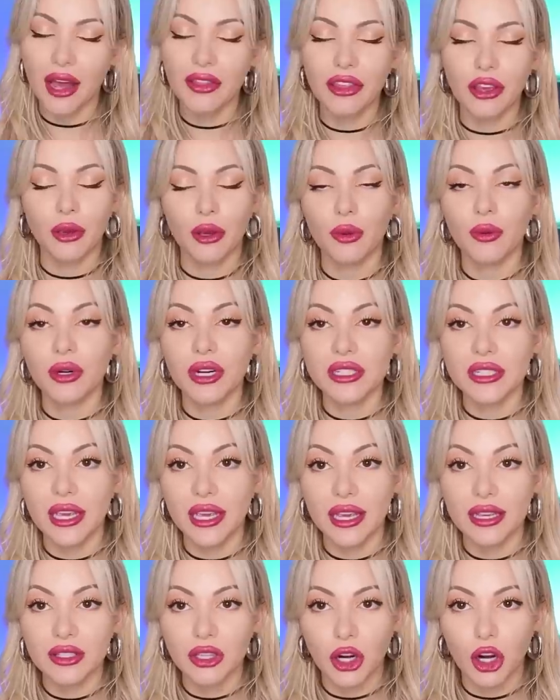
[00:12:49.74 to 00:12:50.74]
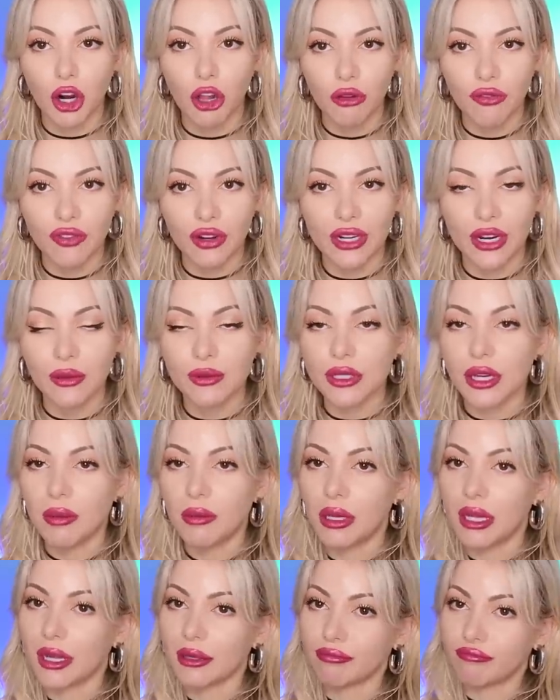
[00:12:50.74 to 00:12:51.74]
I thought you were gonna say he has a girlfriend. I was gonna
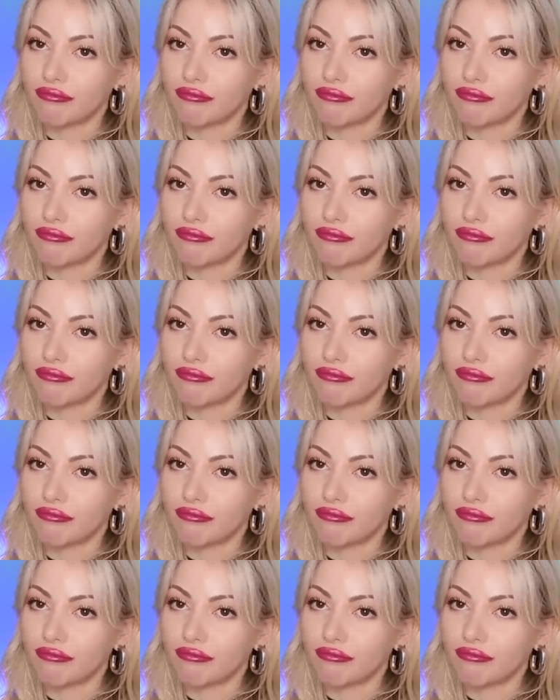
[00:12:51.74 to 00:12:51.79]
be like,